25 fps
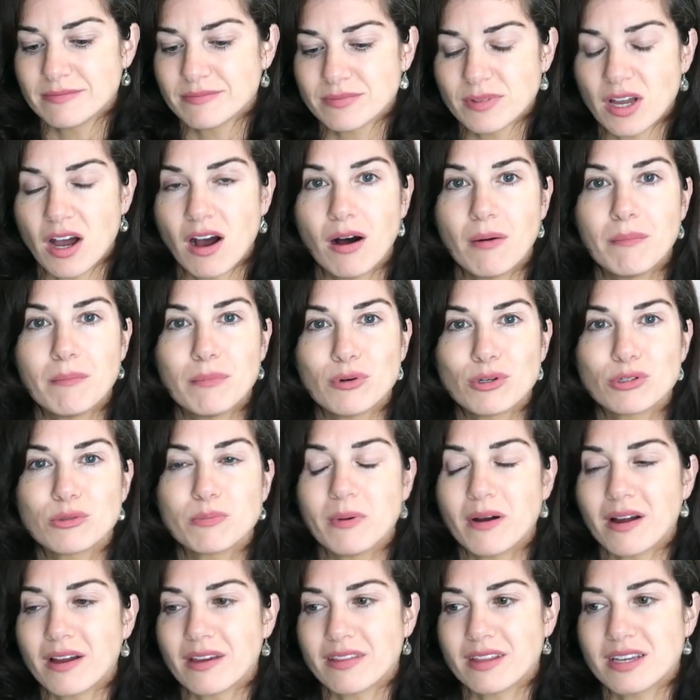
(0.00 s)
humbled
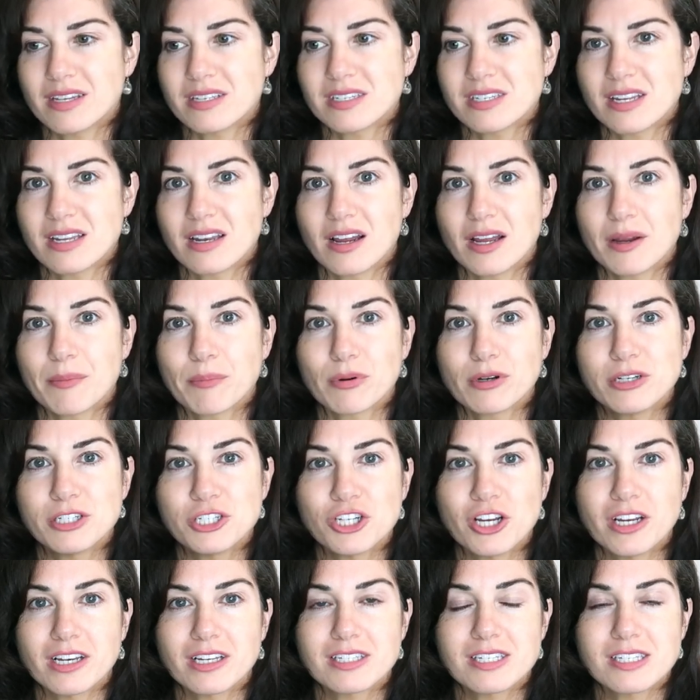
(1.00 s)
by this and I
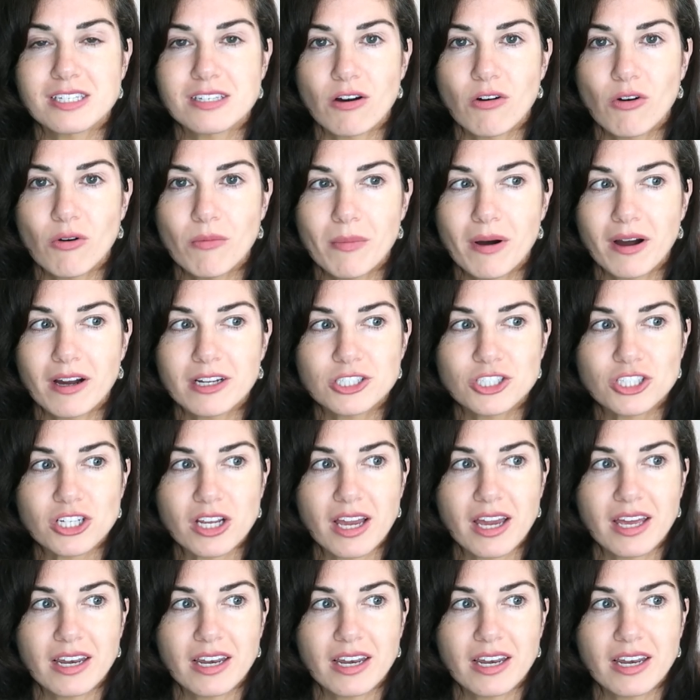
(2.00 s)
appreciate it so much.